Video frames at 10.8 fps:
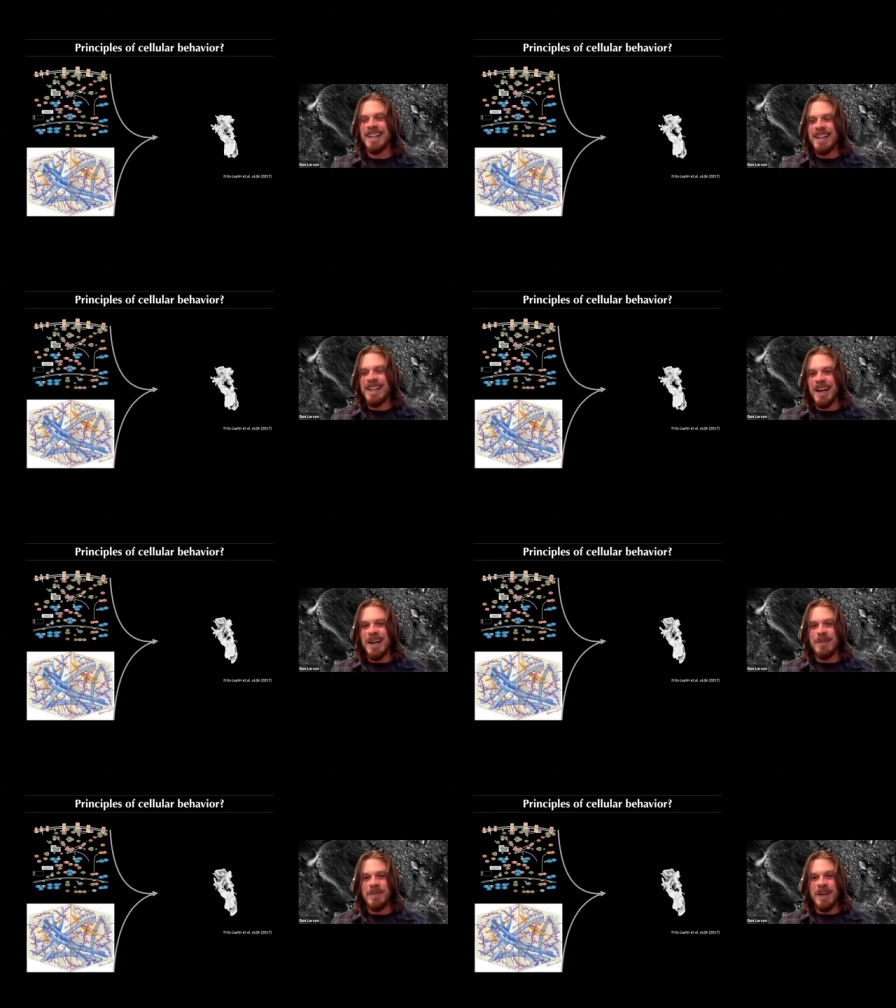
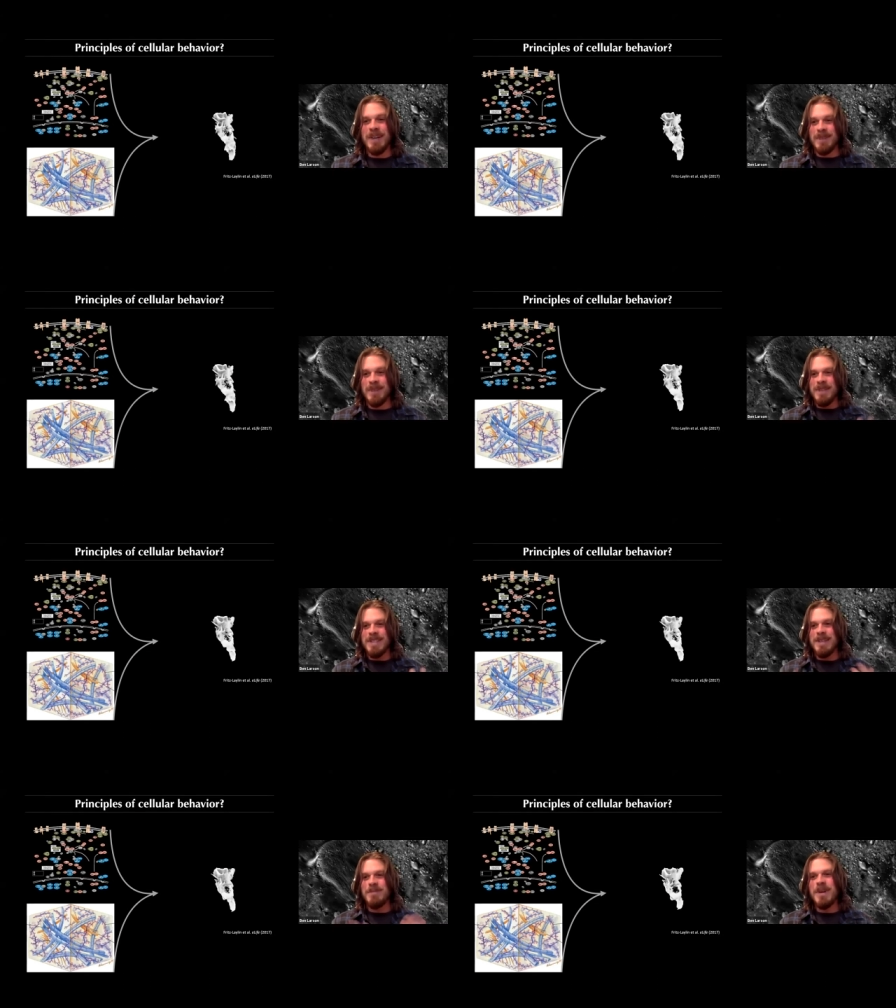um, of, of these
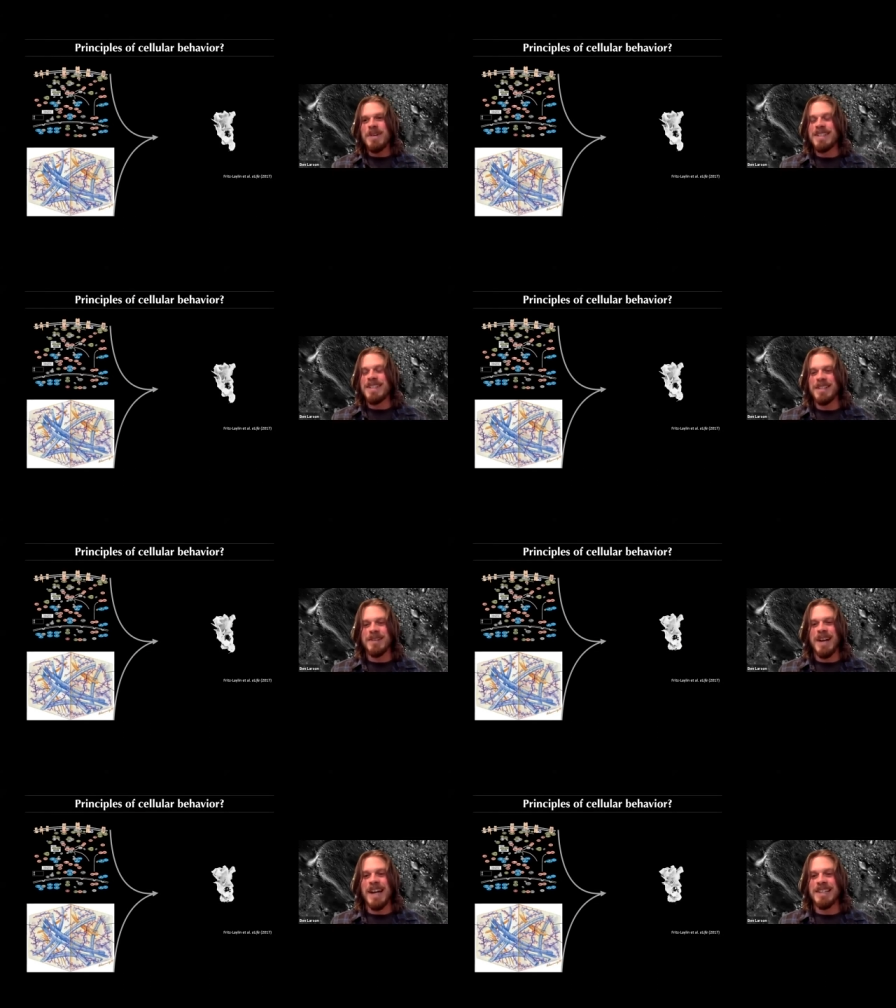components and
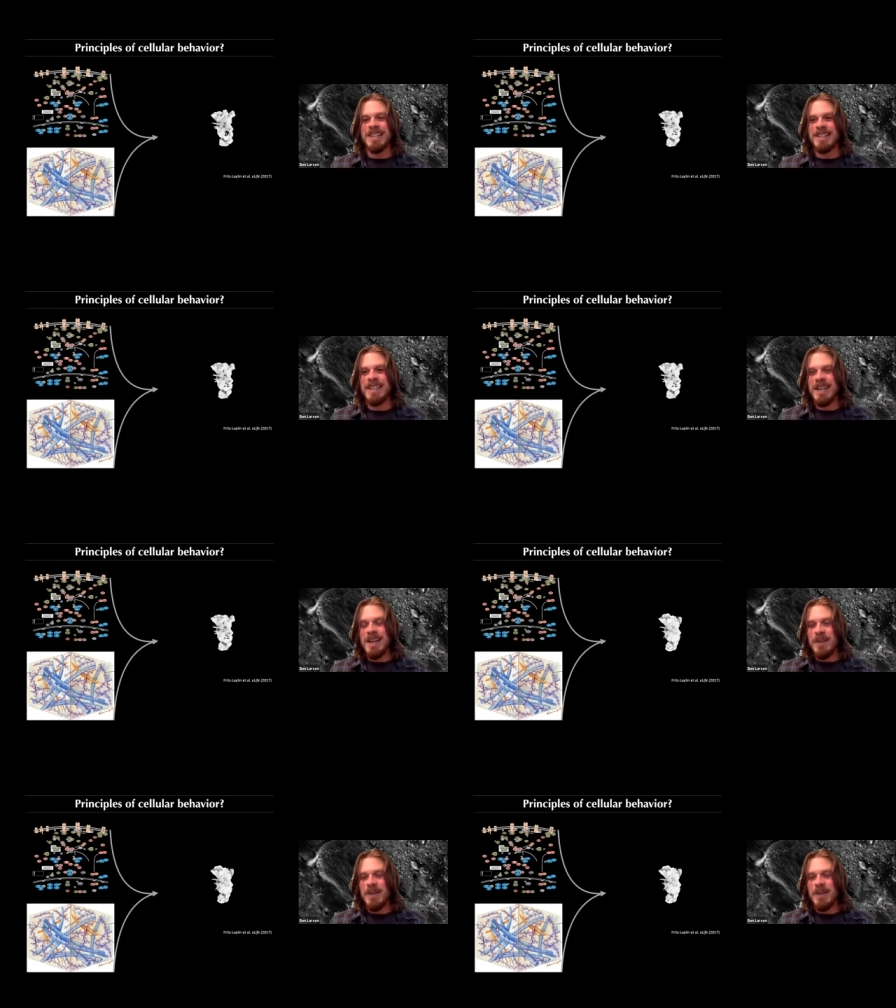interactions,